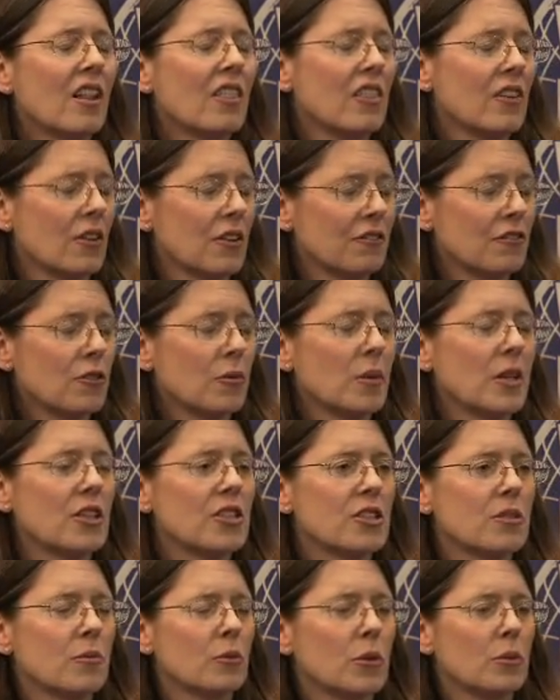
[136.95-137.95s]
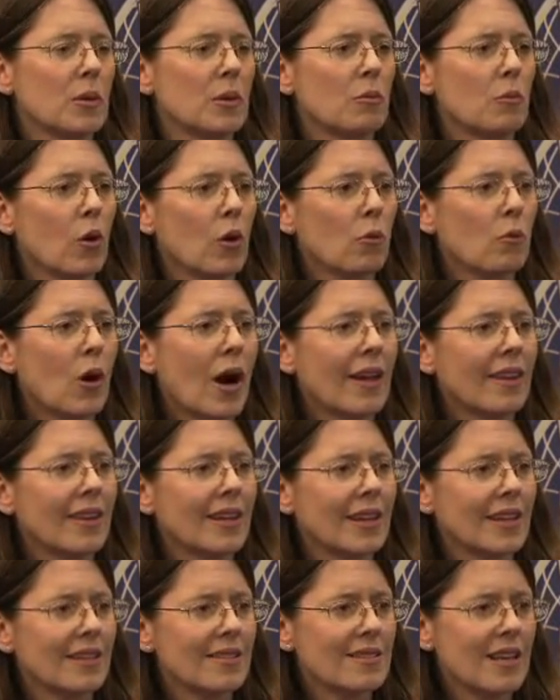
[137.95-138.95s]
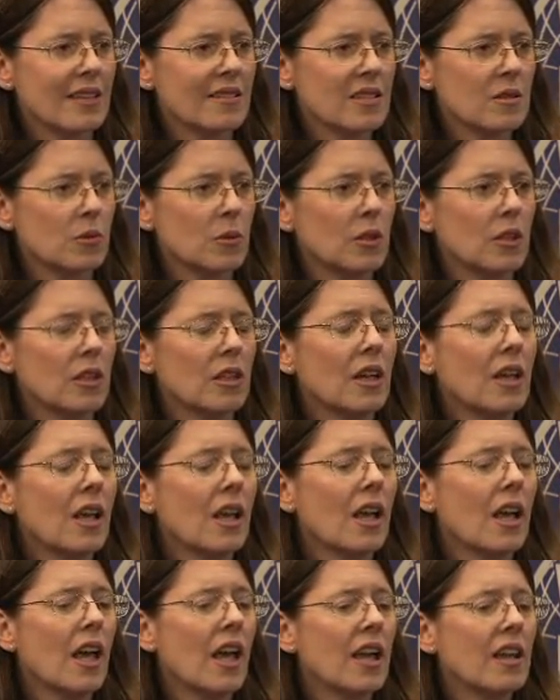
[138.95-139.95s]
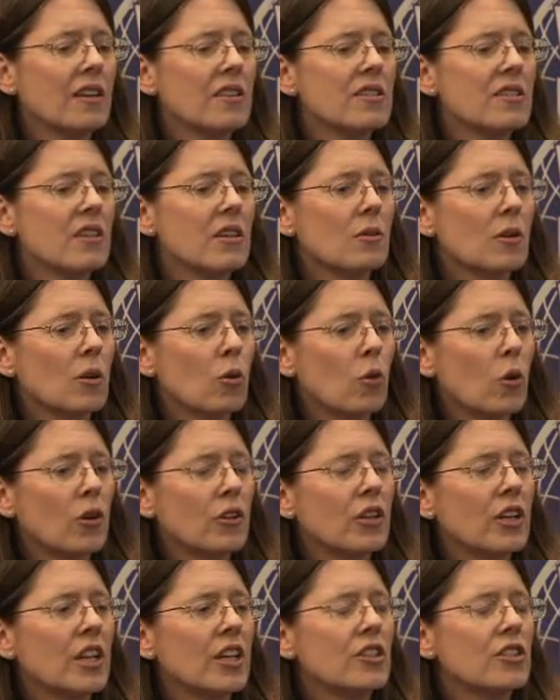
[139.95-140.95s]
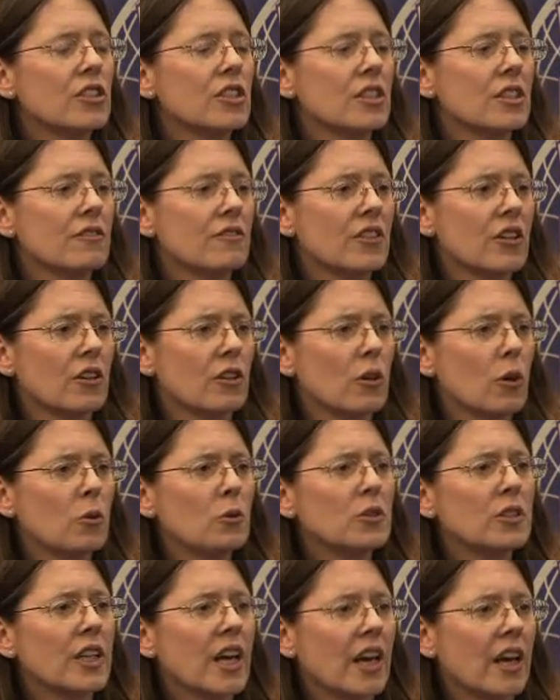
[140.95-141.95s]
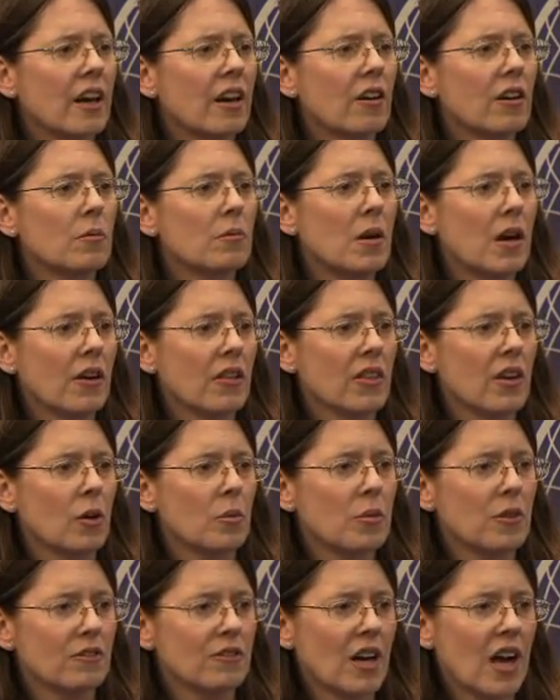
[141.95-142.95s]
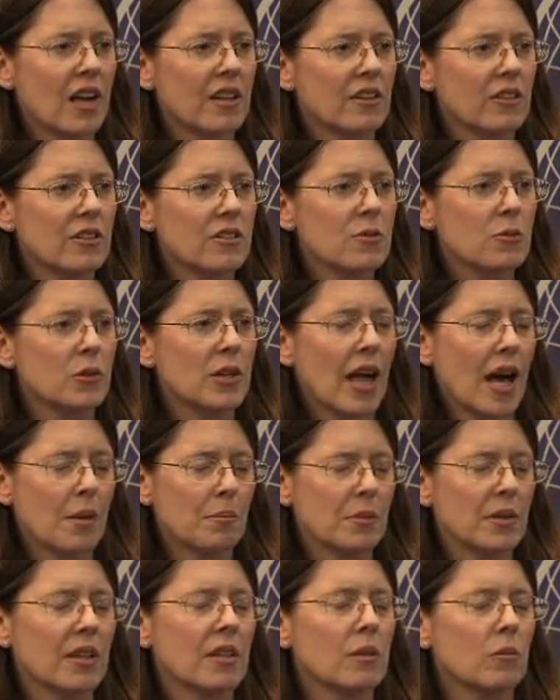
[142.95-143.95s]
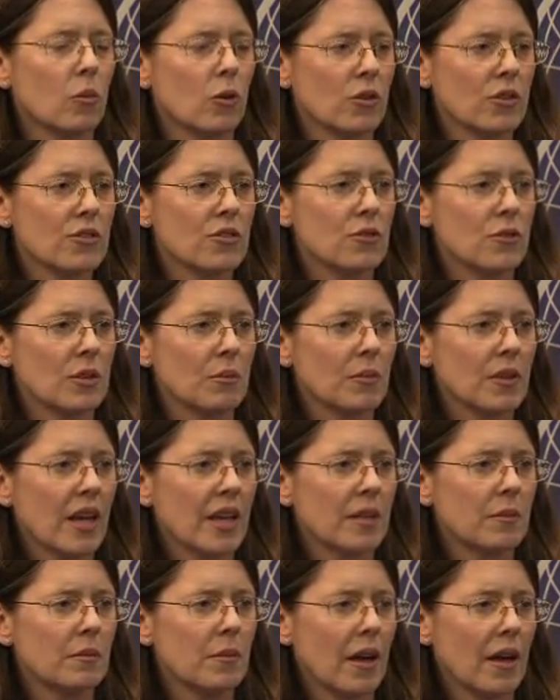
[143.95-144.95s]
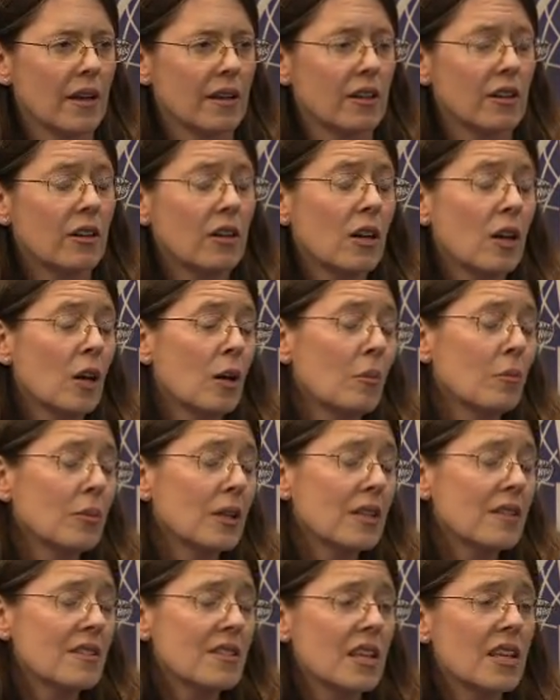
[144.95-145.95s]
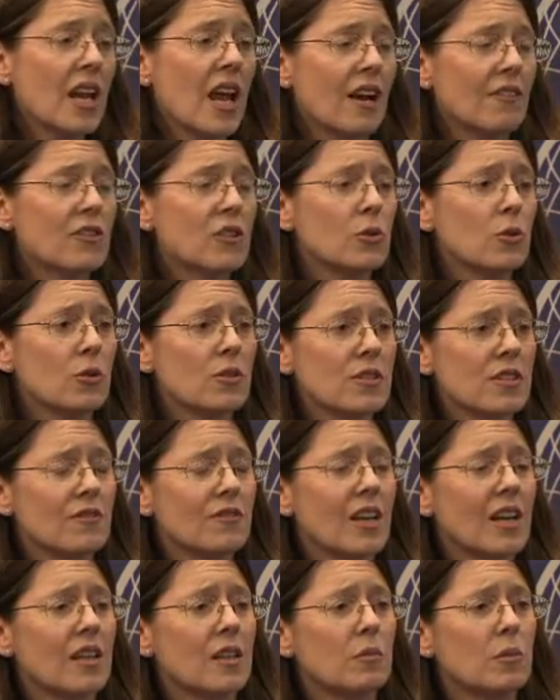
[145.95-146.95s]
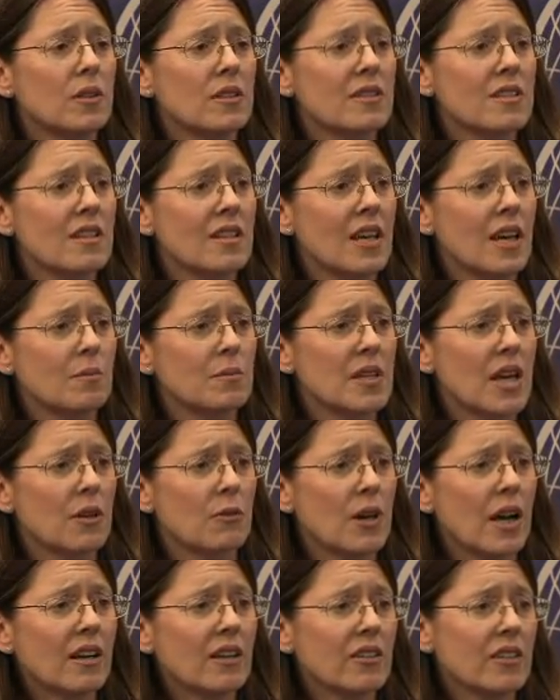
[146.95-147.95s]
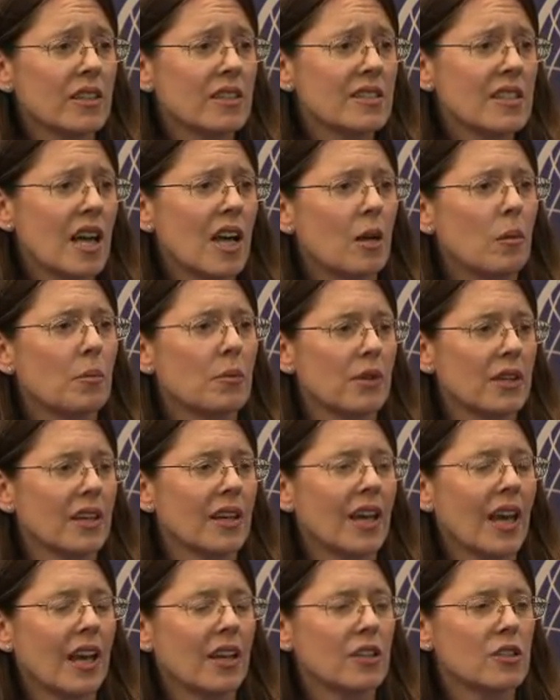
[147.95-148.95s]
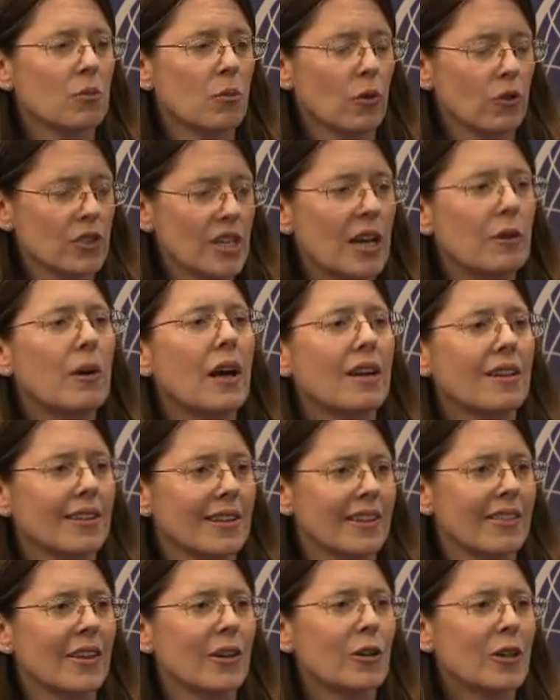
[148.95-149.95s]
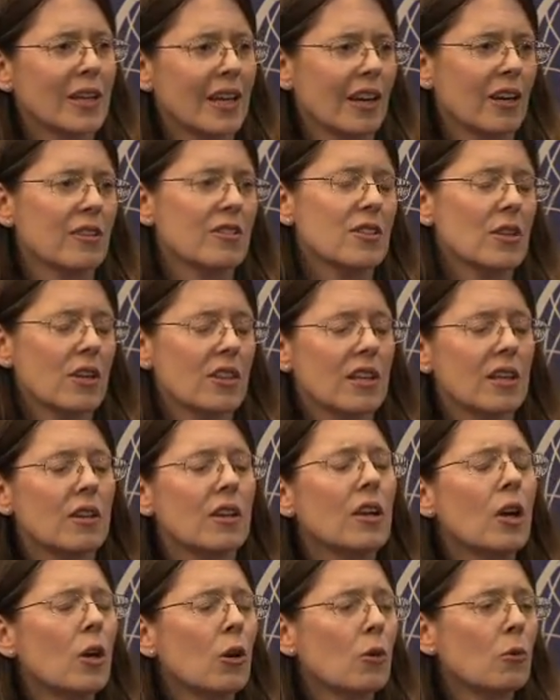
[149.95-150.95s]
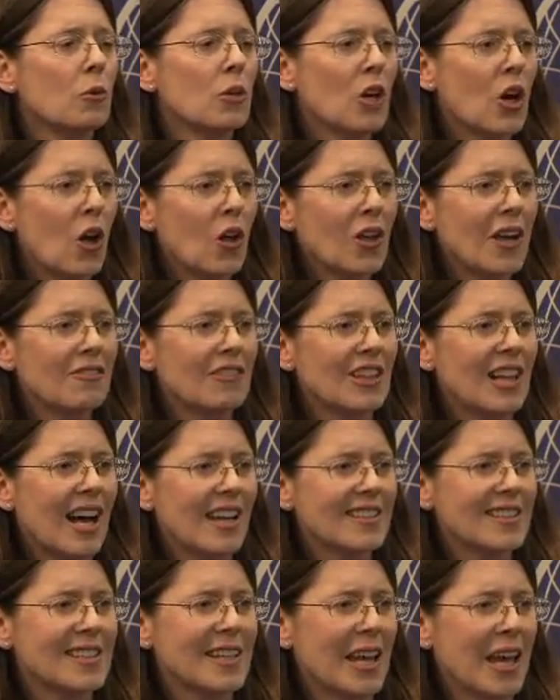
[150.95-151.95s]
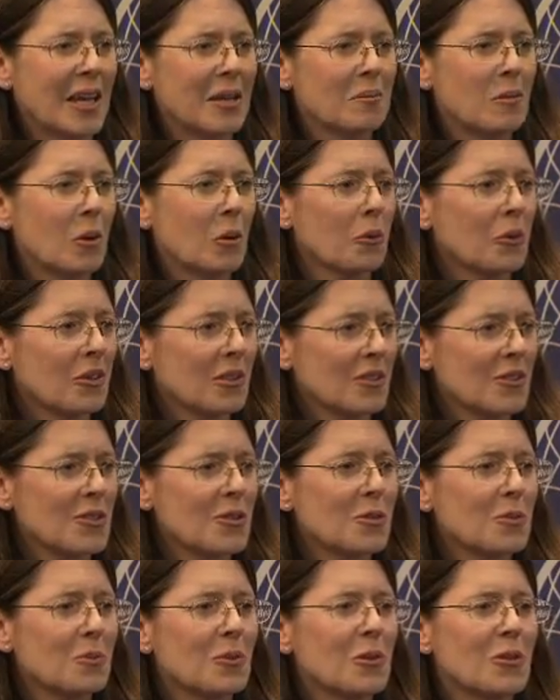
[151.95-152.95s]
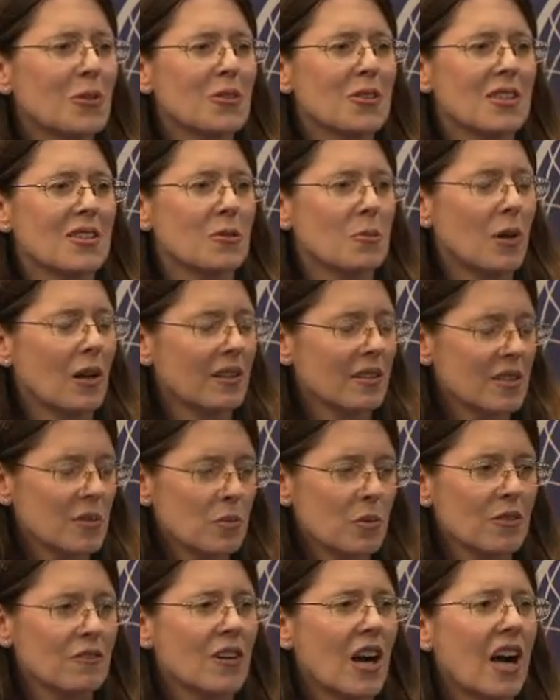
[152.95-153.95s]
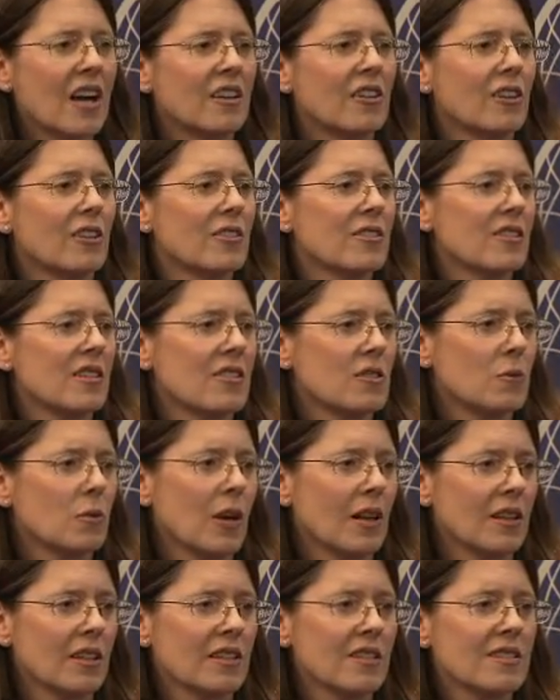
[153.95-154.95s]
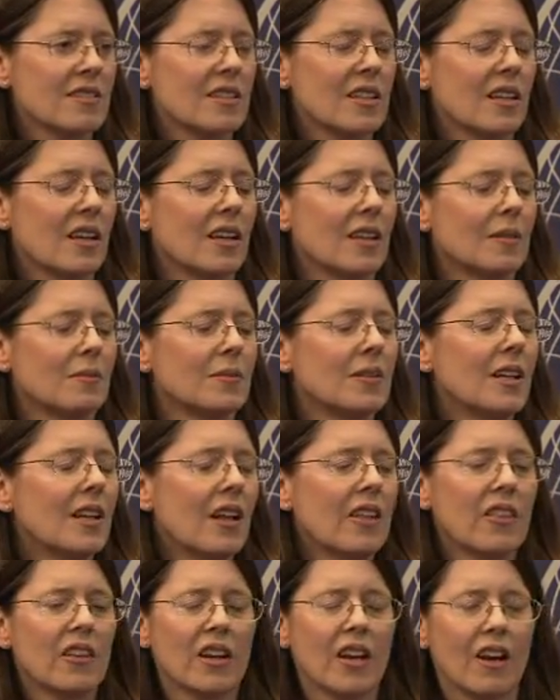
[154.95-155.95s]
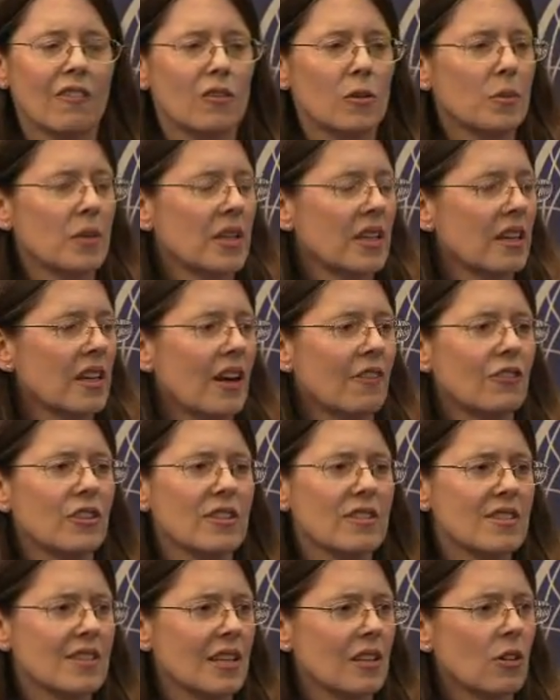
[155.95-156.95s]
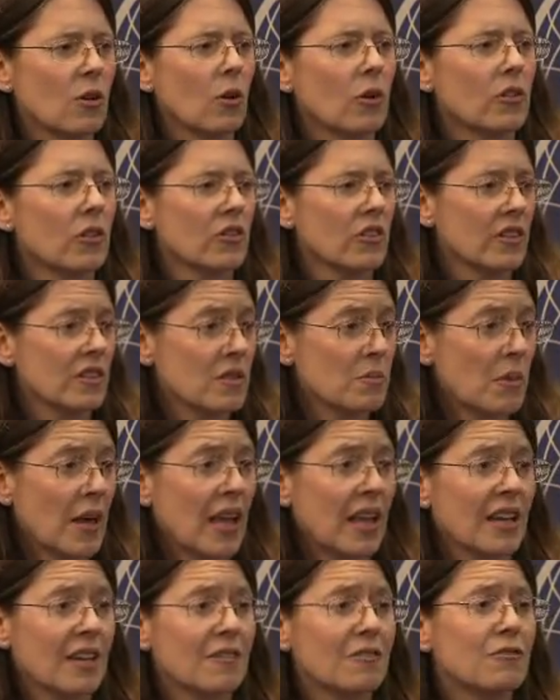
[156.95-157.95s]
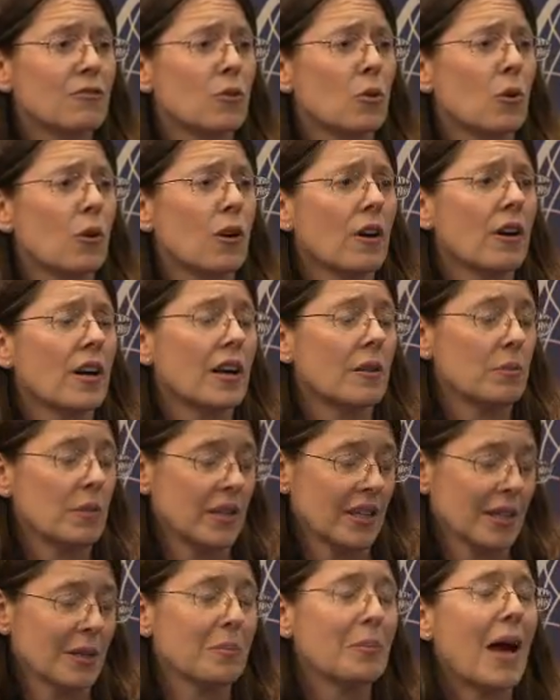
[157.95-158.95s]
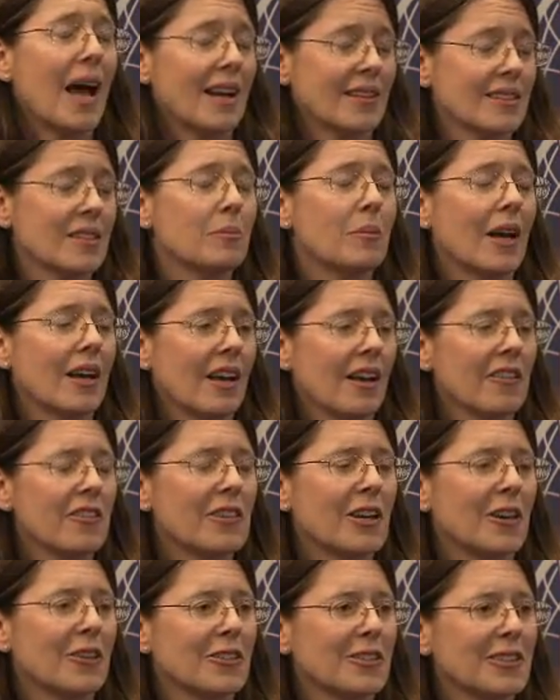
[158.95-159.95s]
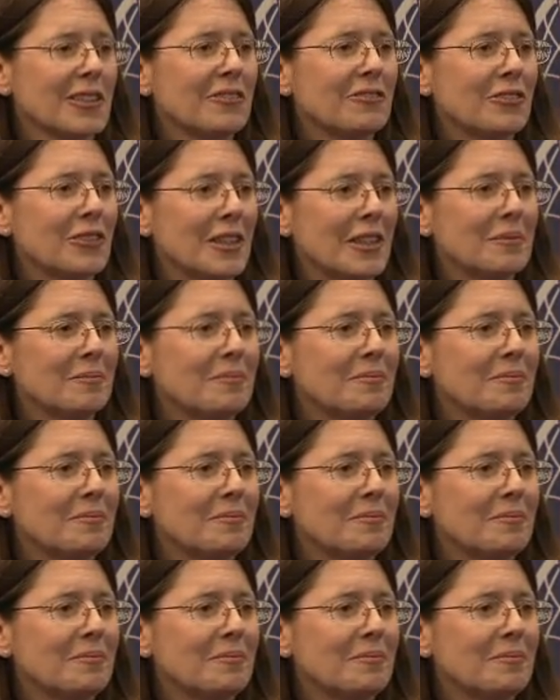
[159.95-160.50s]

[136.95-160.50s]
Their information would be more widely accessible, and the coordination of their own care among their providers would happen in a more streamlined manner. Plus, they'd have tools available to them directly to help engage more directly in their care. So I think we all have a lot to gain, both consumers as well as providers, as well as the government and every stakeholder that's paying for and being impacted by healthcare delivery.